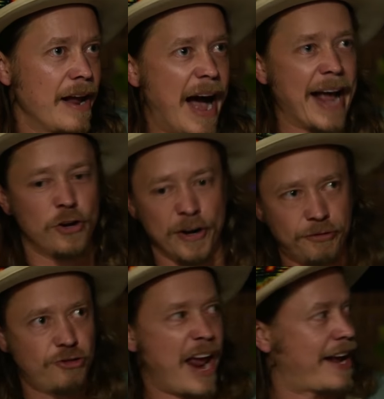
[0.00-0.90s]
I could have
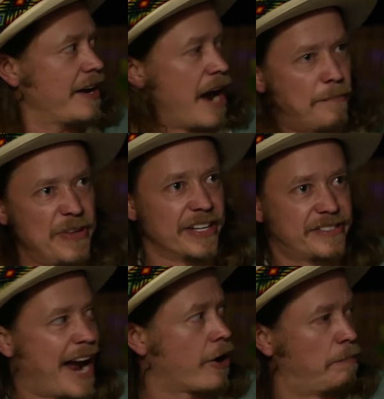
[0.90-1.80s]
shaken up the
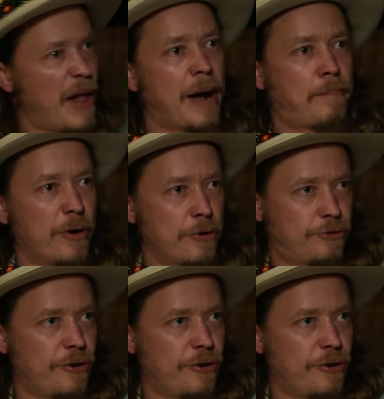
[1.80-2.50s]
entire block producer